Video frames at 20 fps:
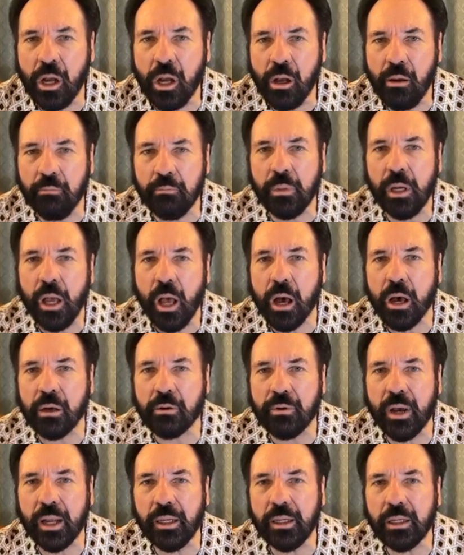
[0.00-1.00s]
some
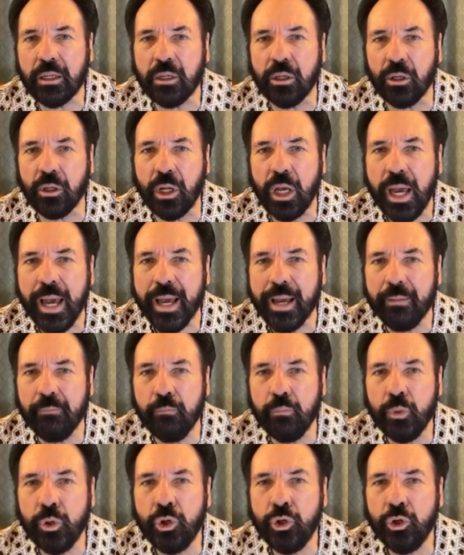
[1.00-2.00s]
radical
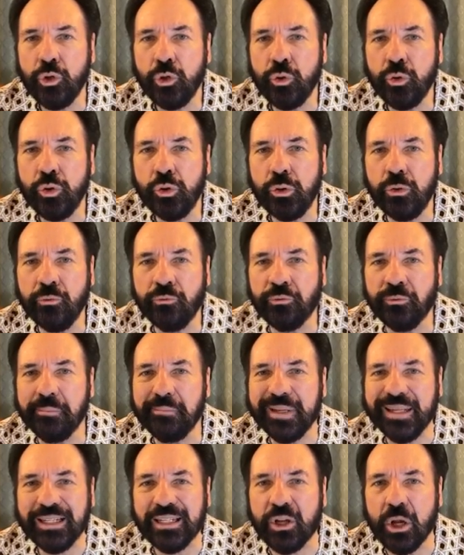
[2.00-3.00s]

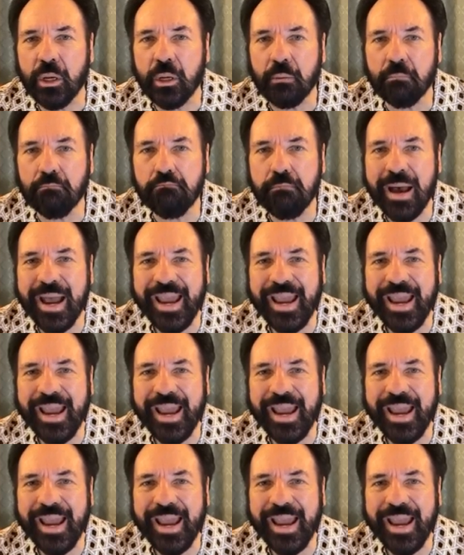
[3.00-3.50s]
movement